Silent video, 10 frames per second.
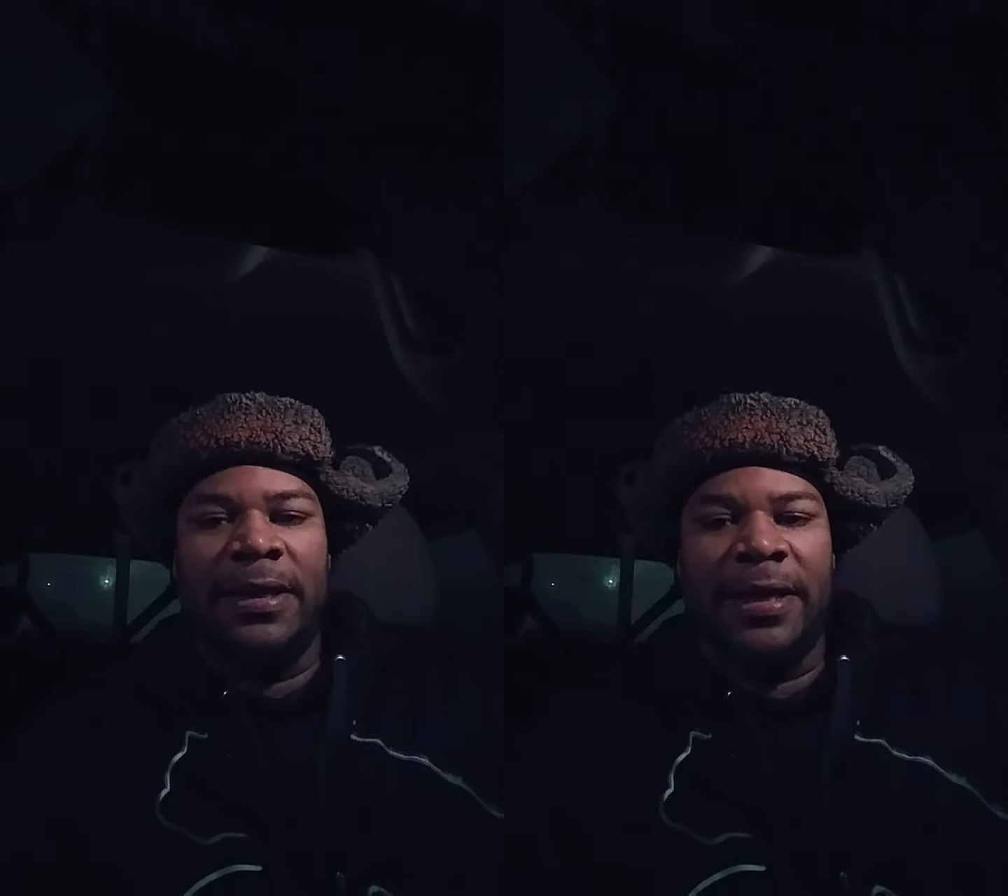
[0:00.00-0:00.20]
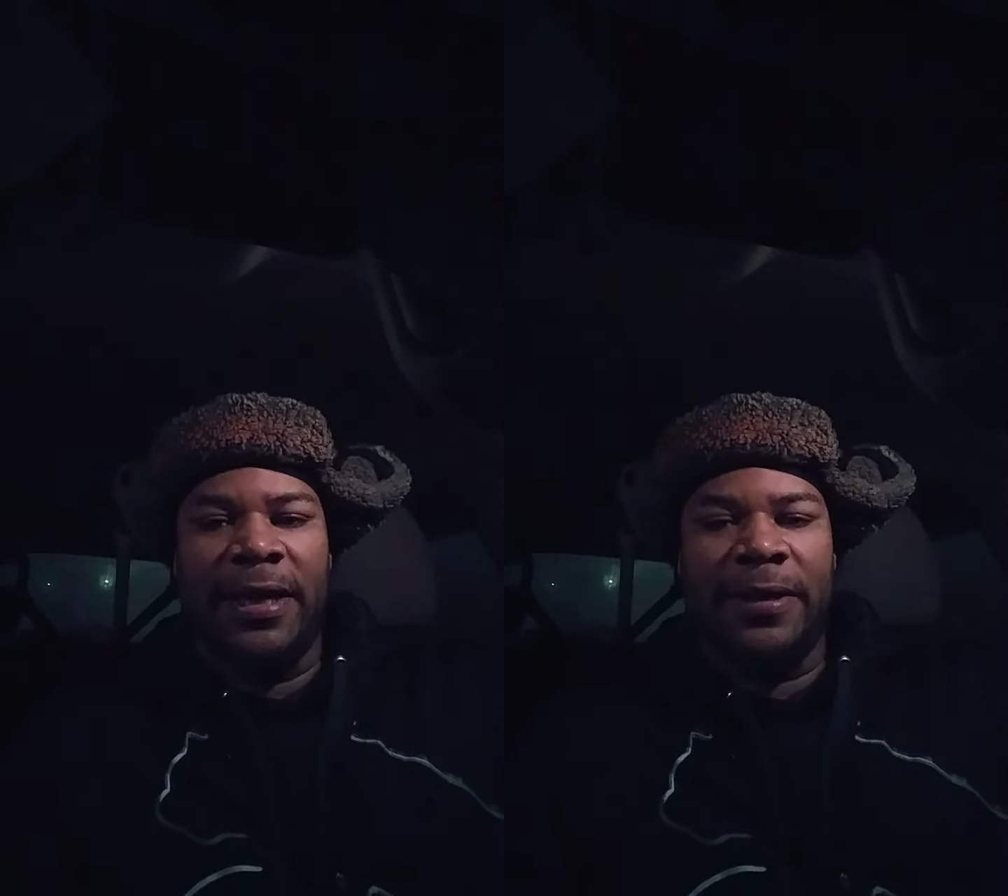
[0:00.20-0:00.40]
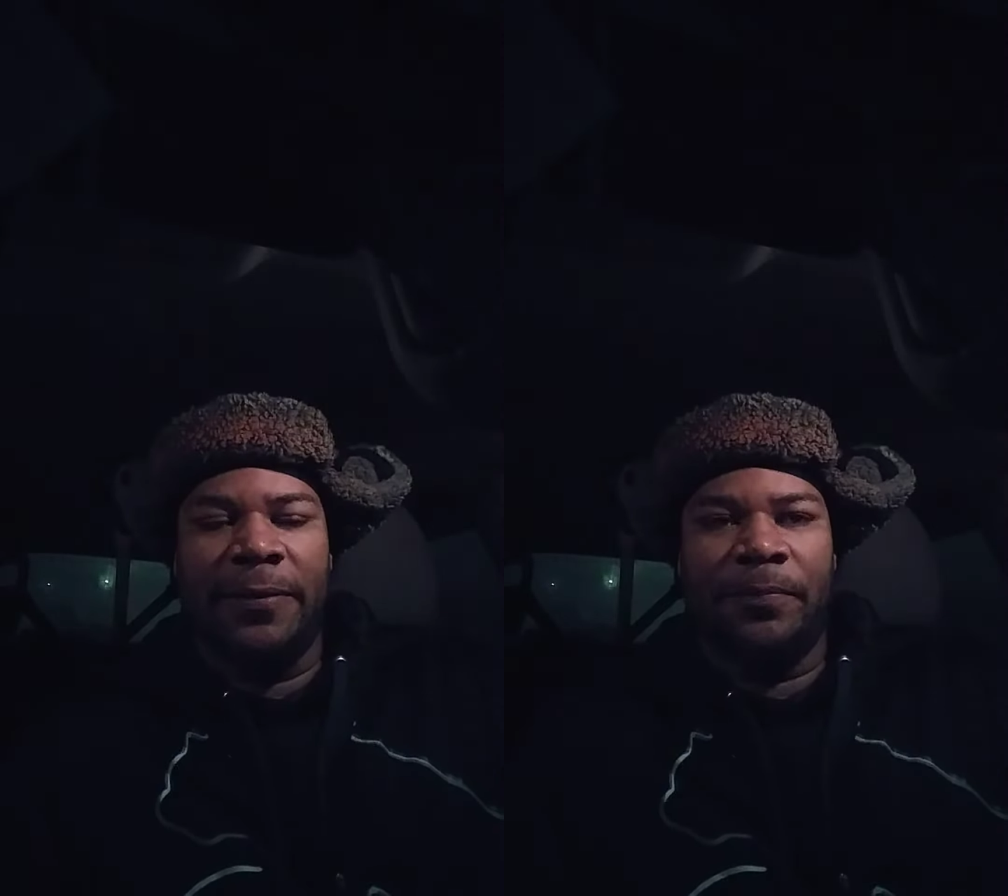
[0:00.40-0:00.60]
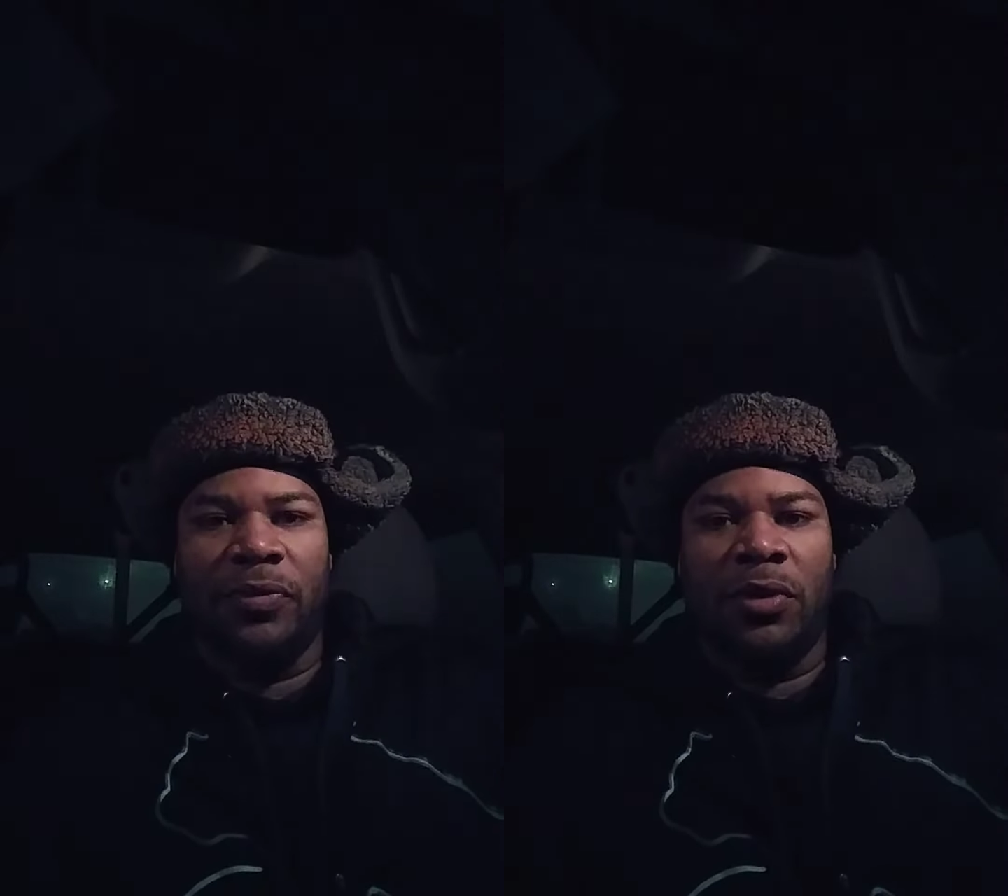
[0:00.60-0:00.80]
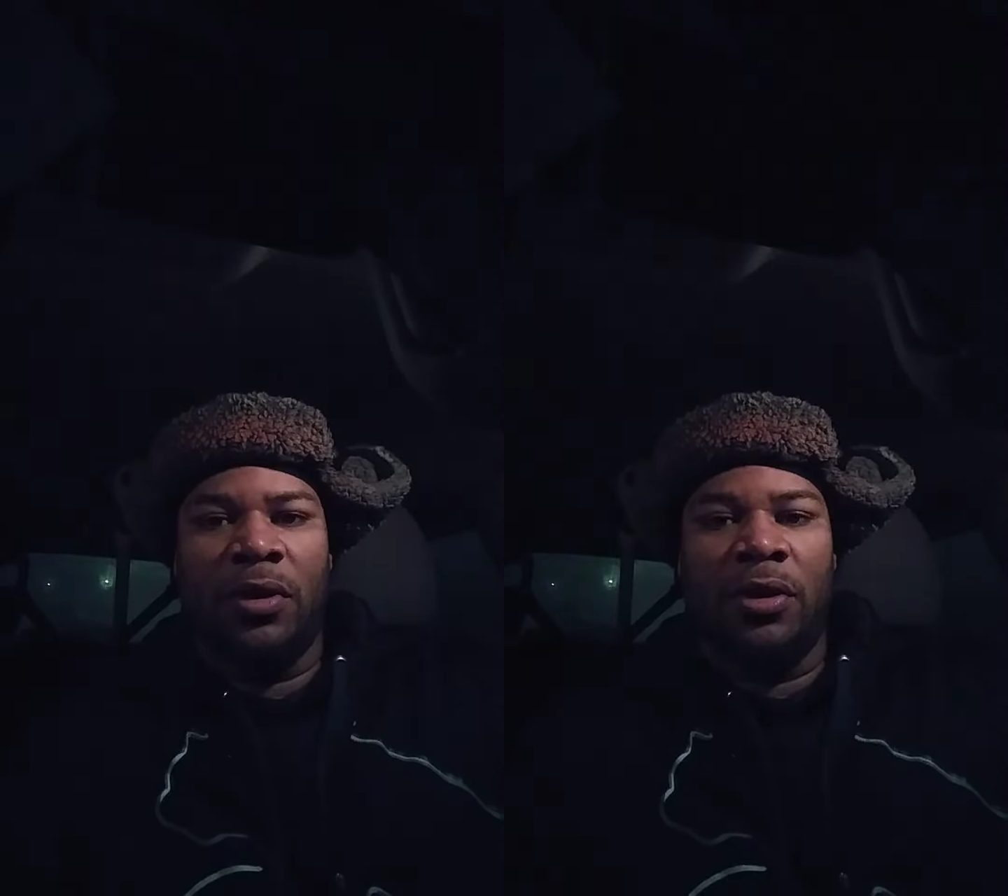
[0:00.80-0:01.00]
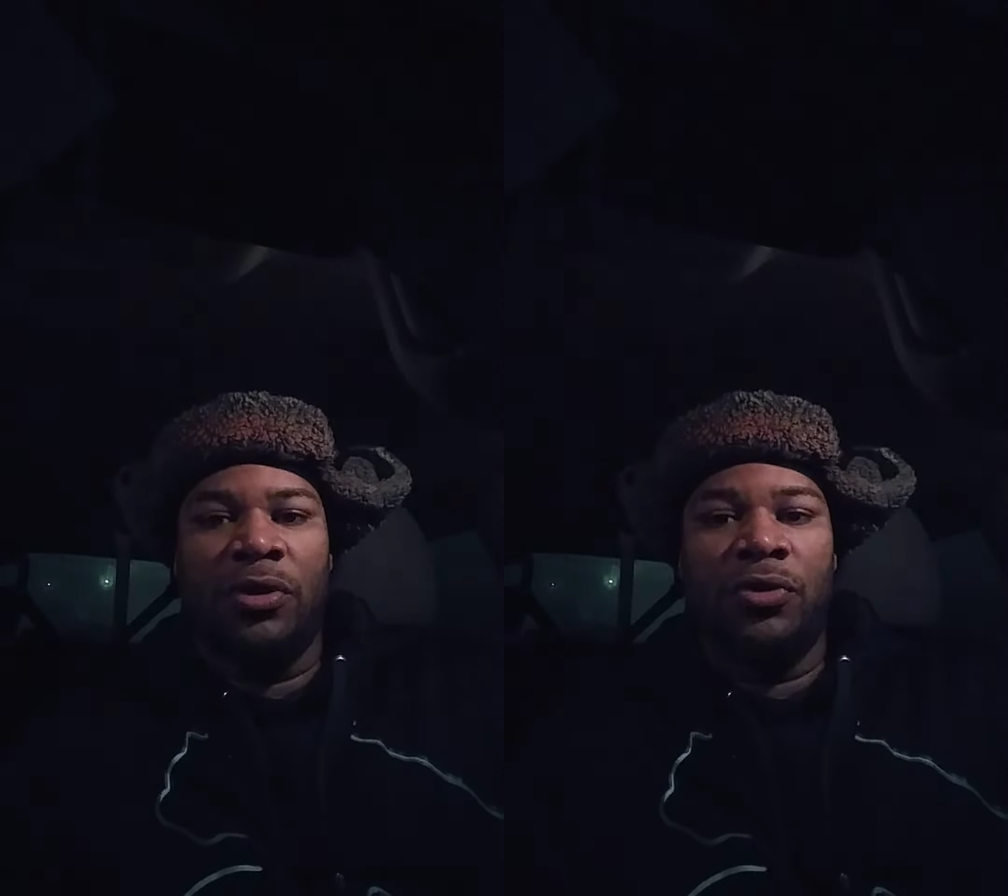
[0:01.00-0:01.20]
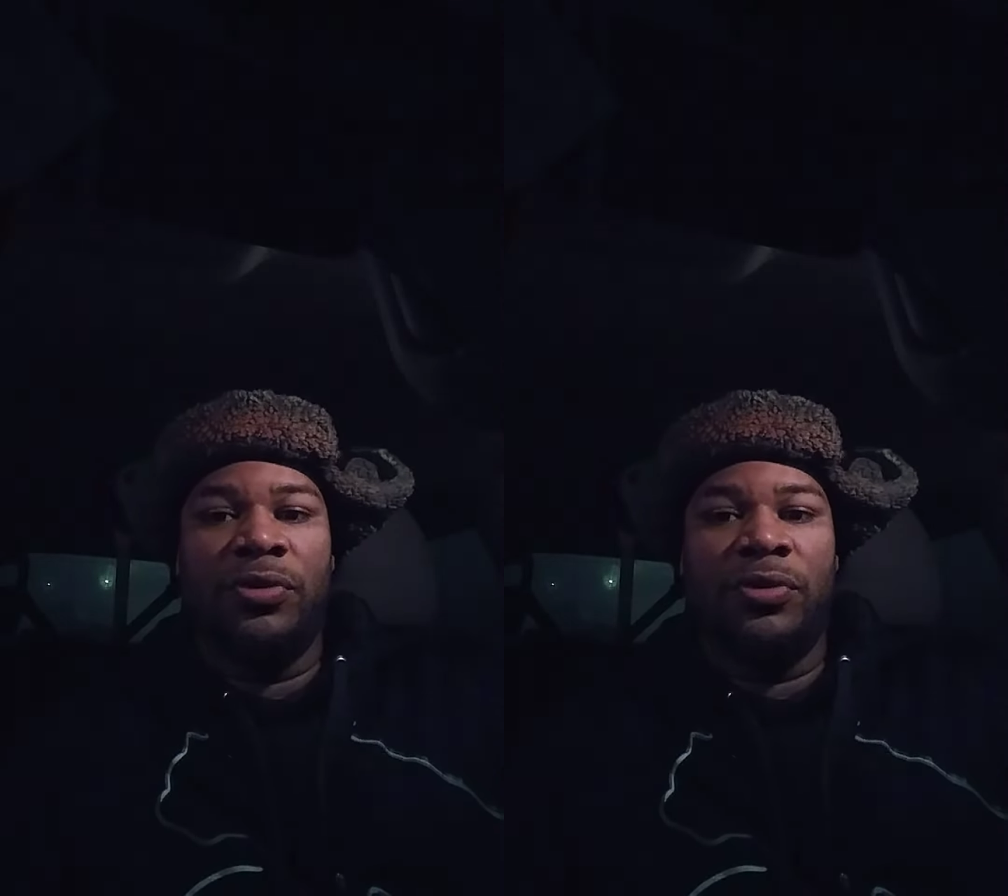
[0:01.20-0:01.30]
then you